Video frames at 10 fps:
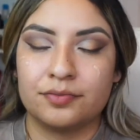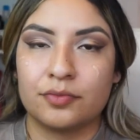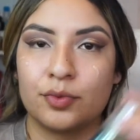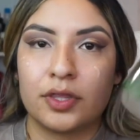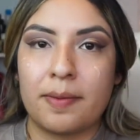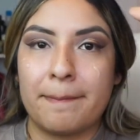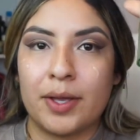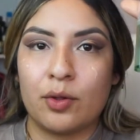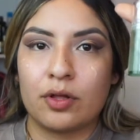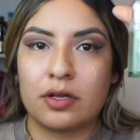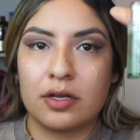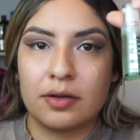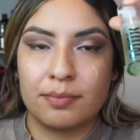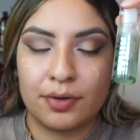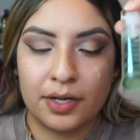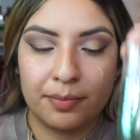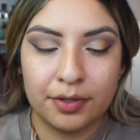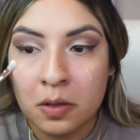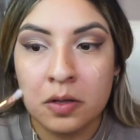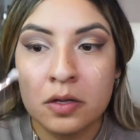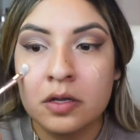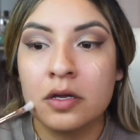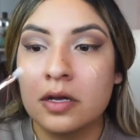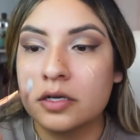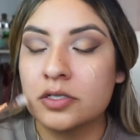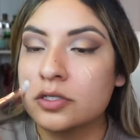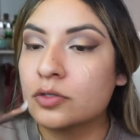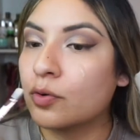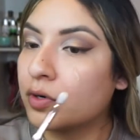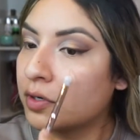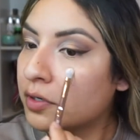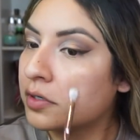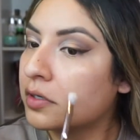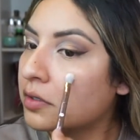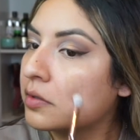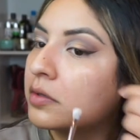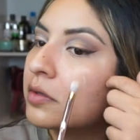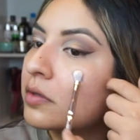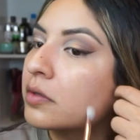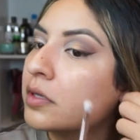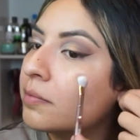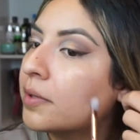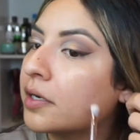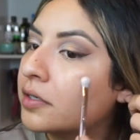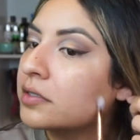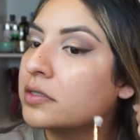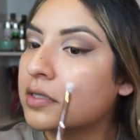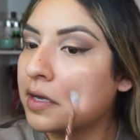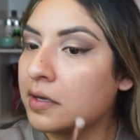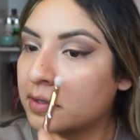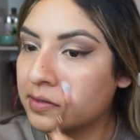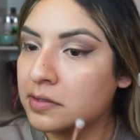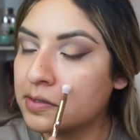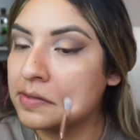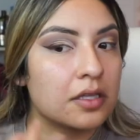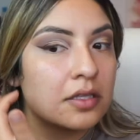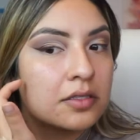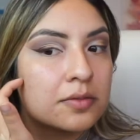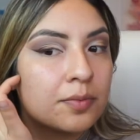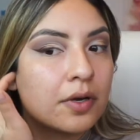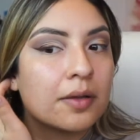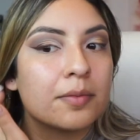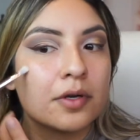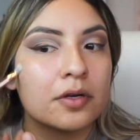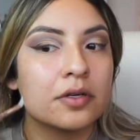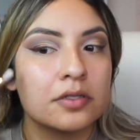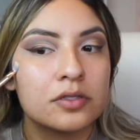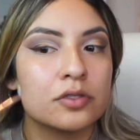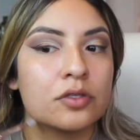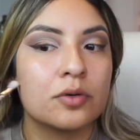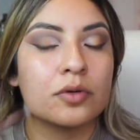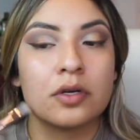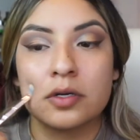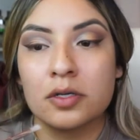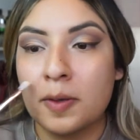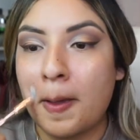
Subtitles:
with the Milk primer. I just ordered the bigger size. This primer is so good.